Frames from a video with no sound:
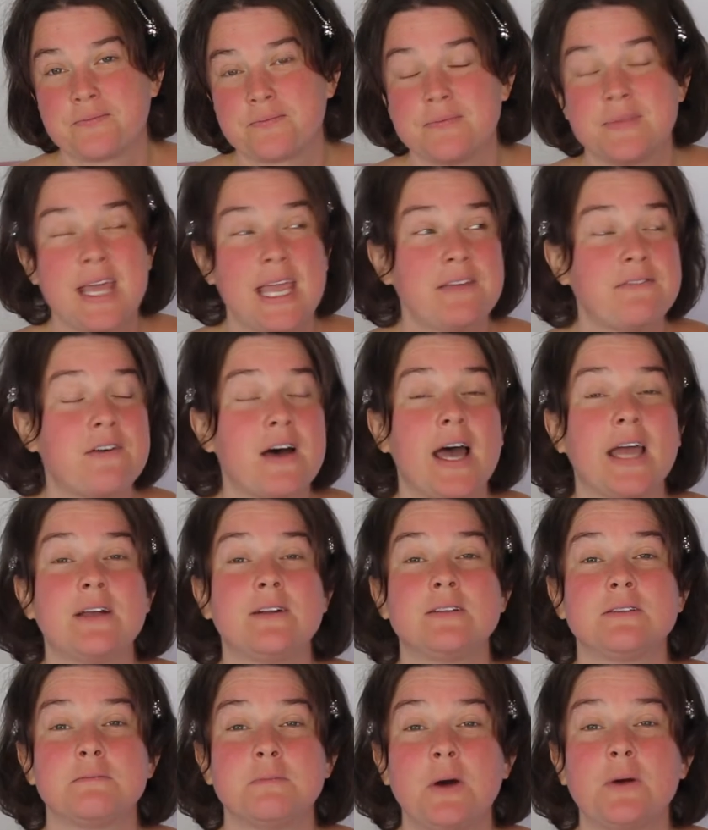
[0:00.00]
They
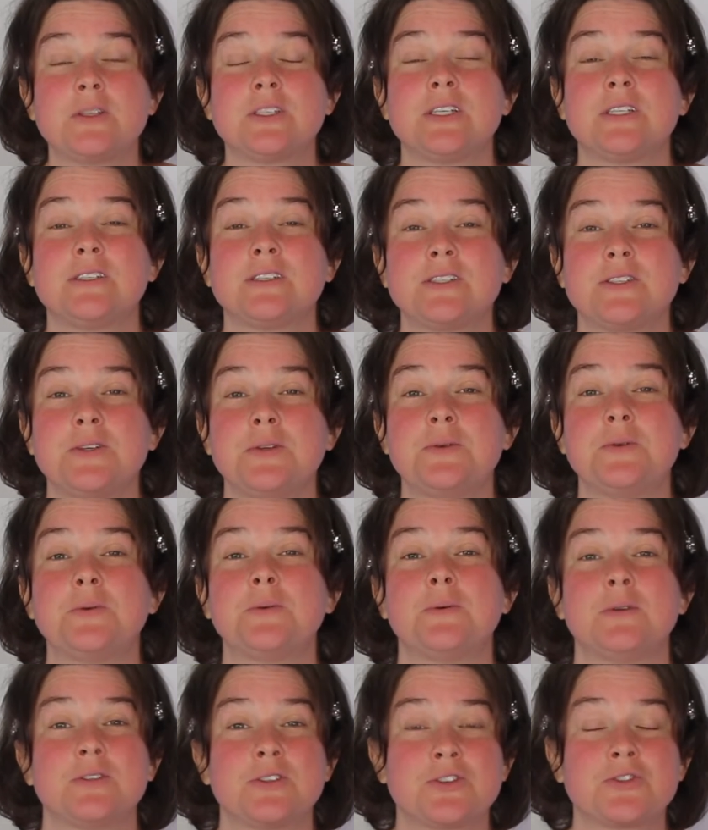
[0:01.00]
filed motions
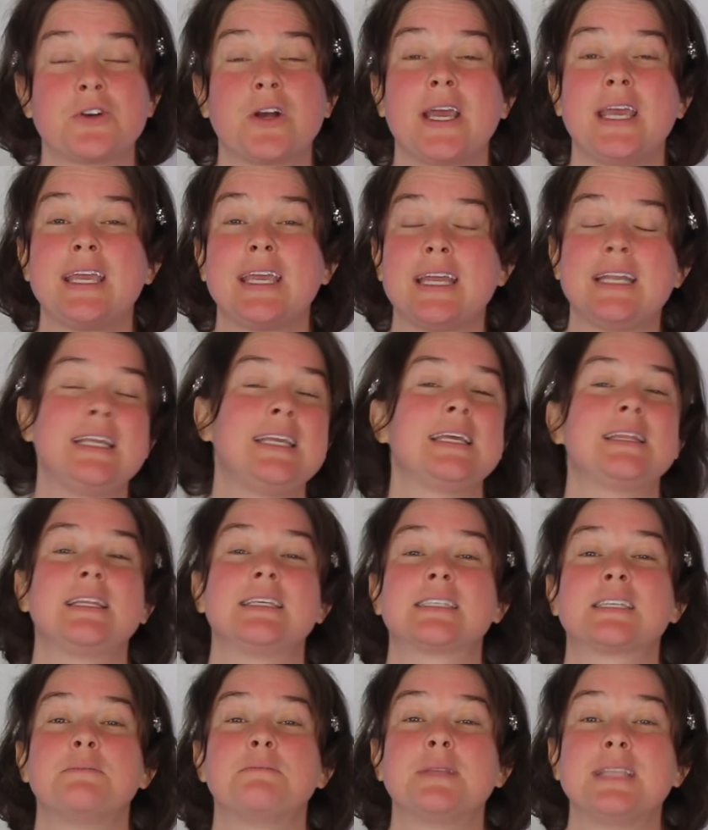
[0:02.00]
to strike and get
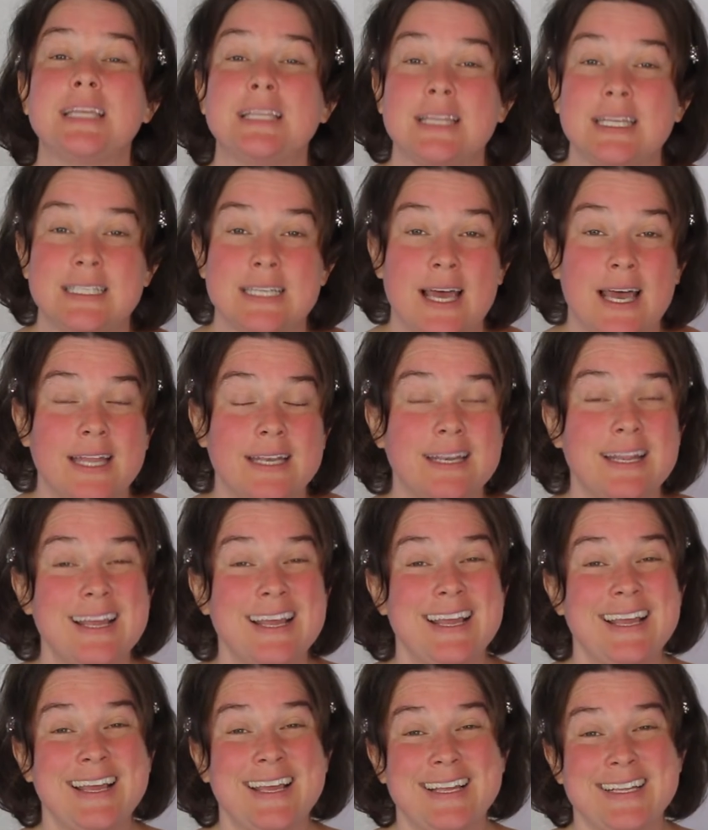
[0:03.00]
this completely done.
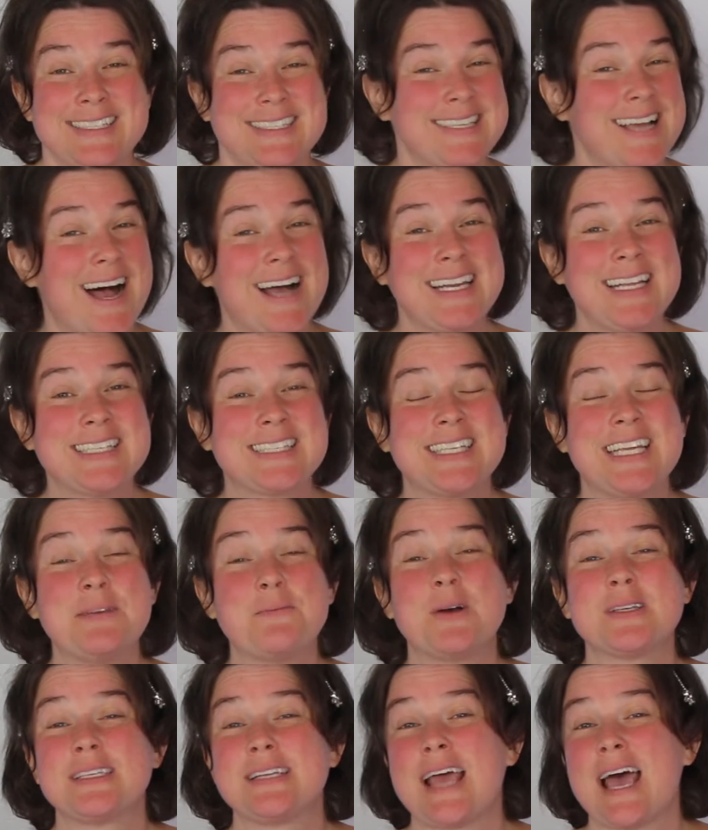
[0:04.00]
Johnny's
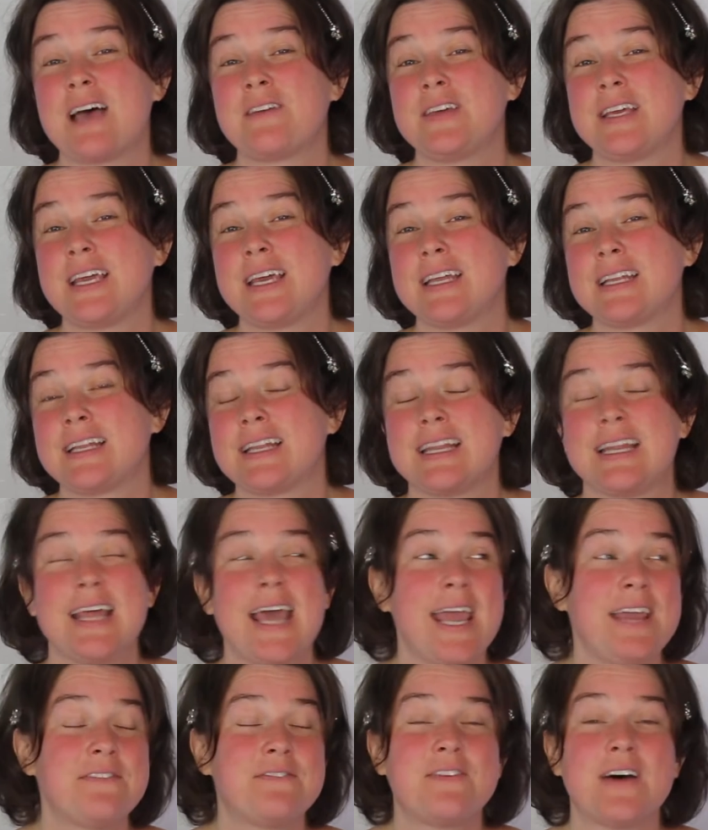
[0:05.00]
team wasn't having it.
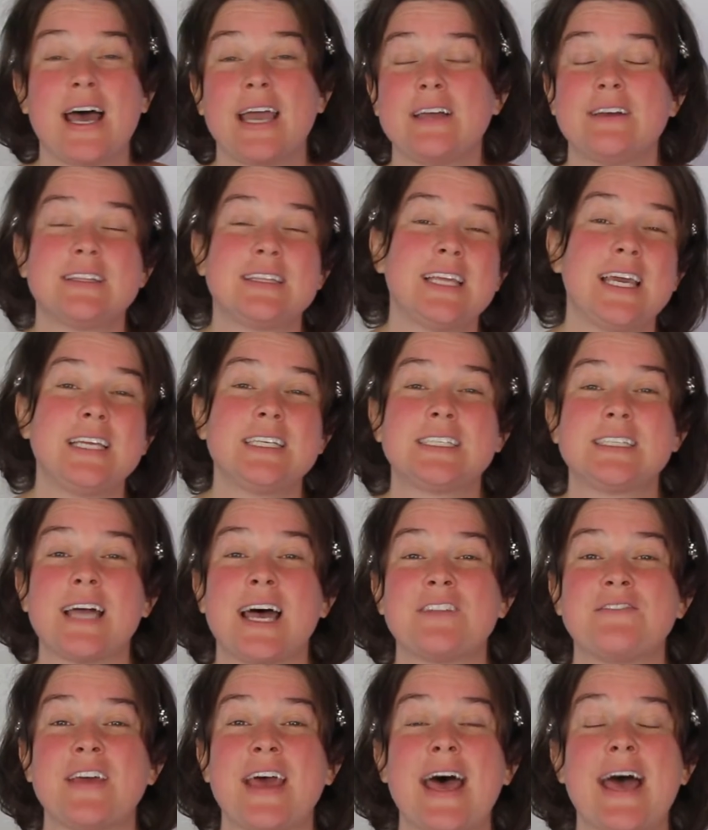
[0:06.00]
They filed, they
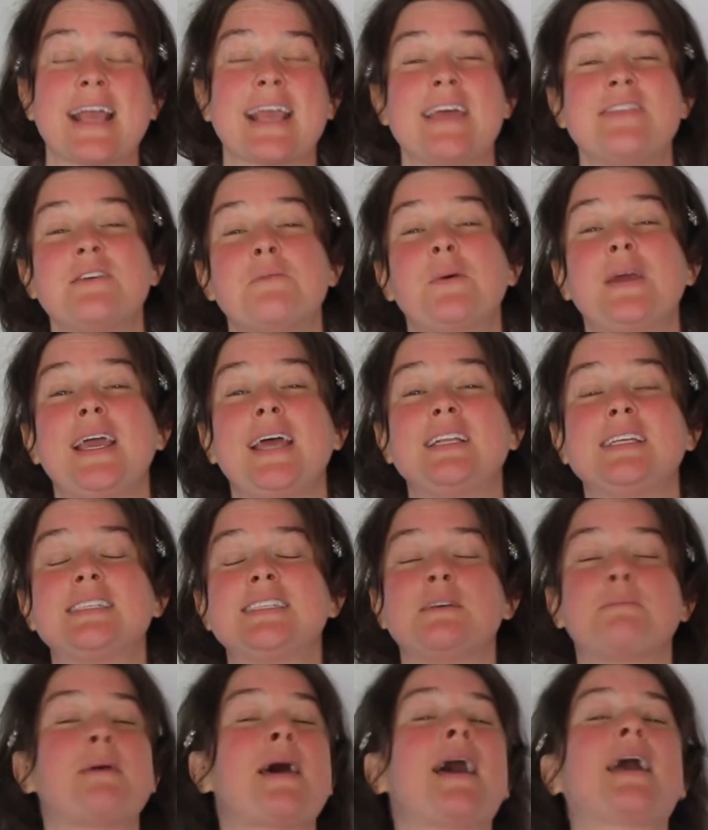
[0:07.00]
shot back, and then we had to
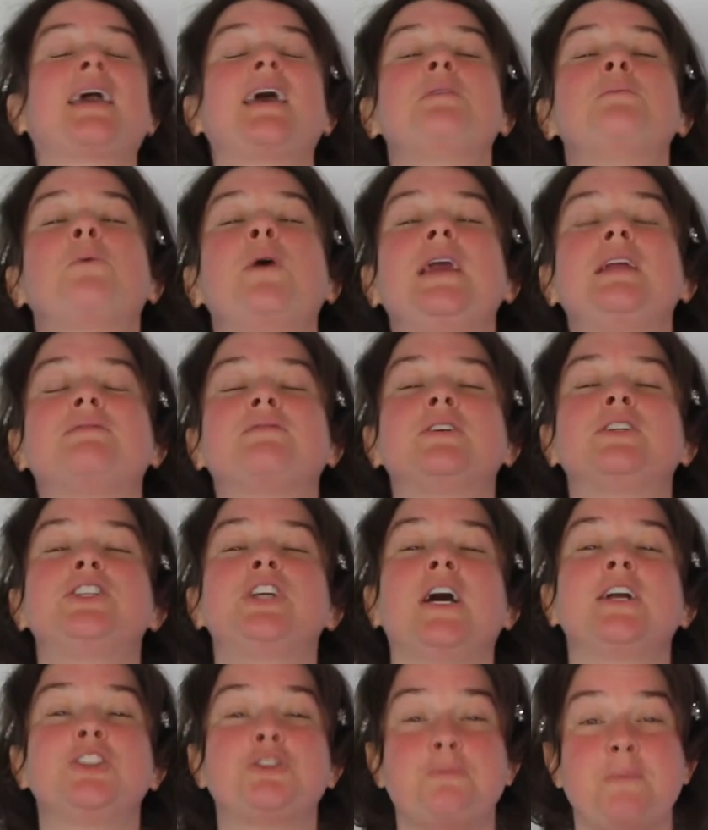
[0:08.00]
sit back and wait for
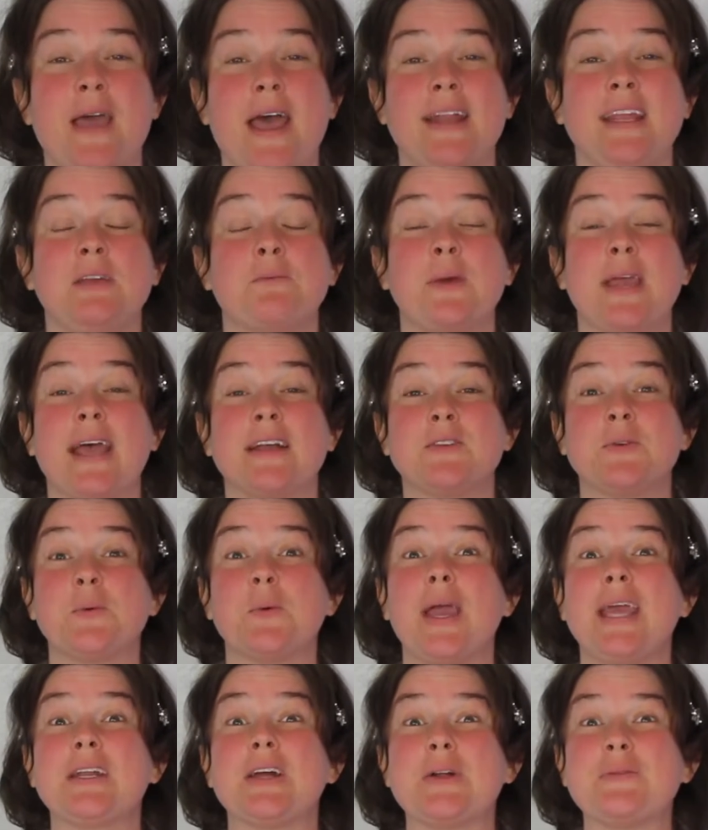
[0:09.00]
Judge Penney. And we had to
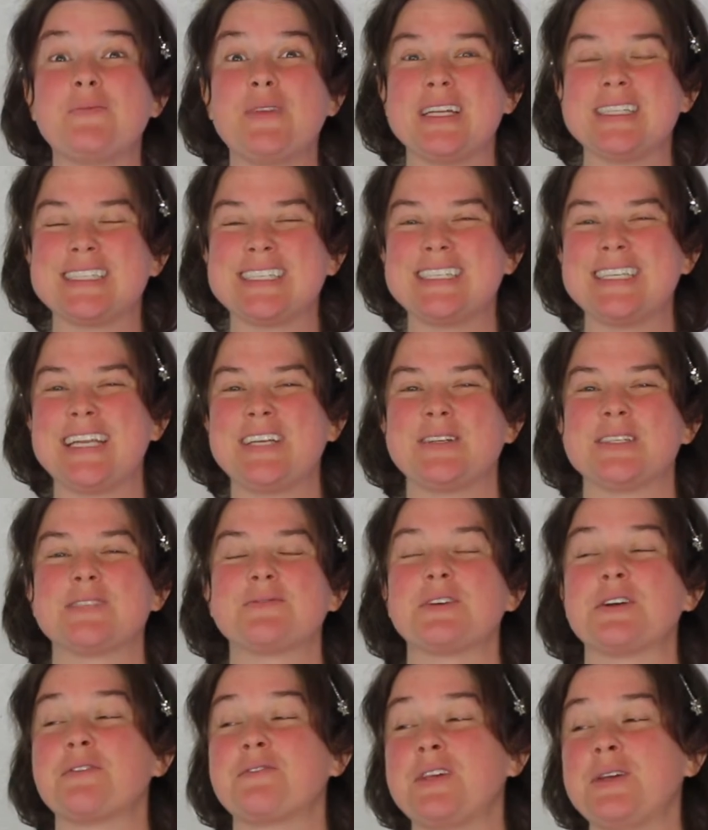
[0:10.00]
wait on pins and needles
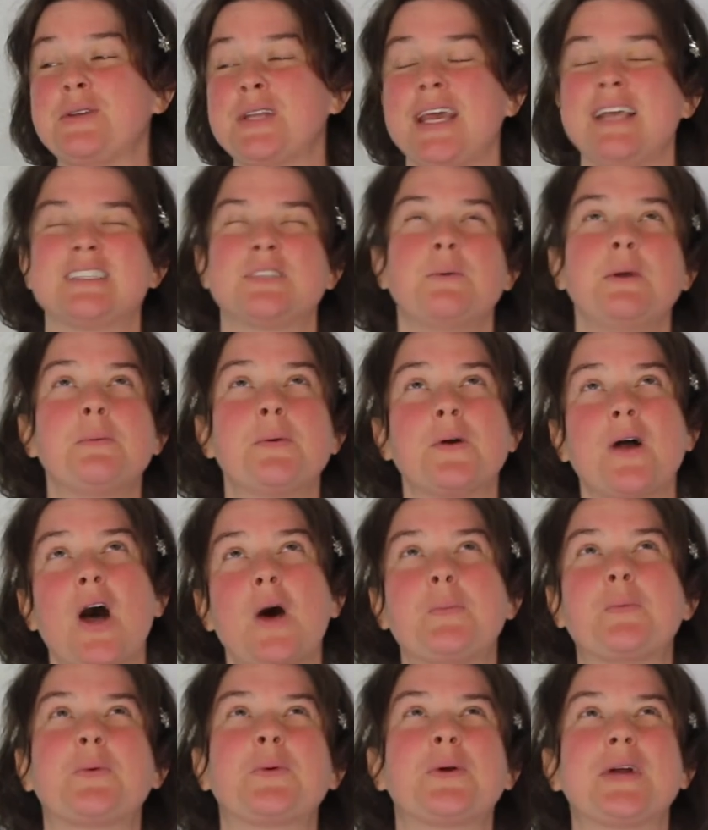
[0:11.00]
for a few days. And we were
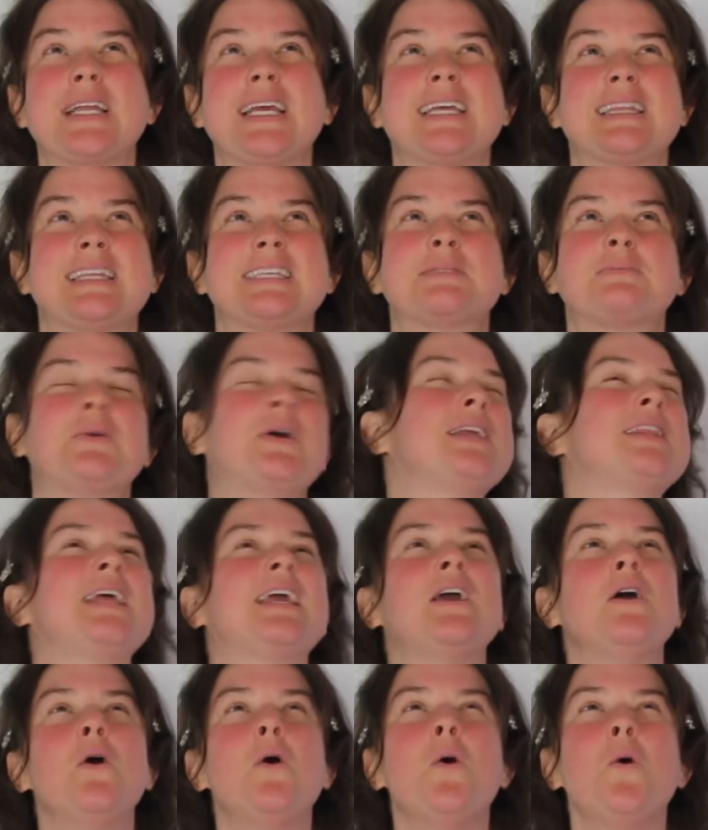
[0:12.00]
all pretty at this point, like,